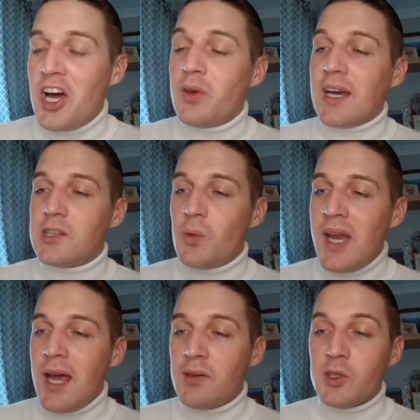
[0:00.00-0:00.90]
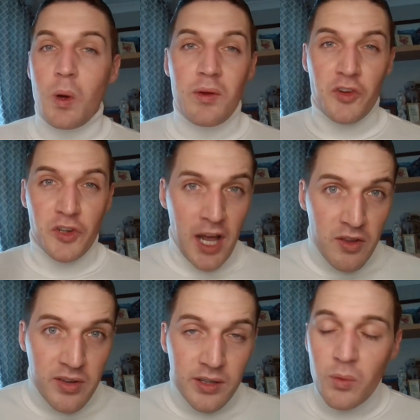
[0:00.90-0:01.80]
Okay, so in here as well, we've got
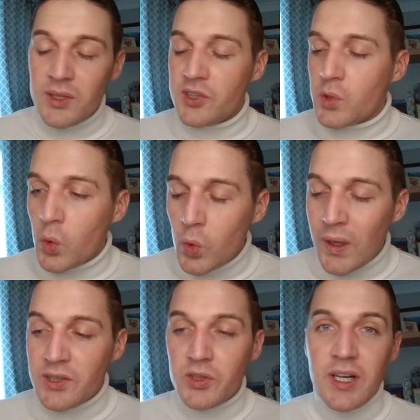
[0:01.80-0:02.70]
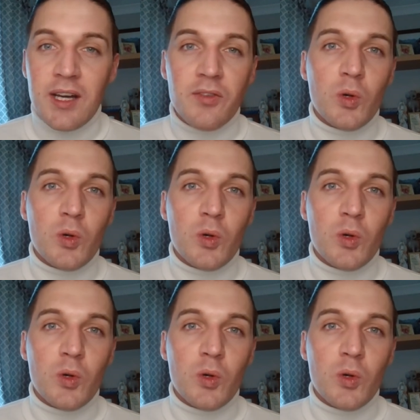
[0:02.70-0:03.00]
aloe vera, which is always great,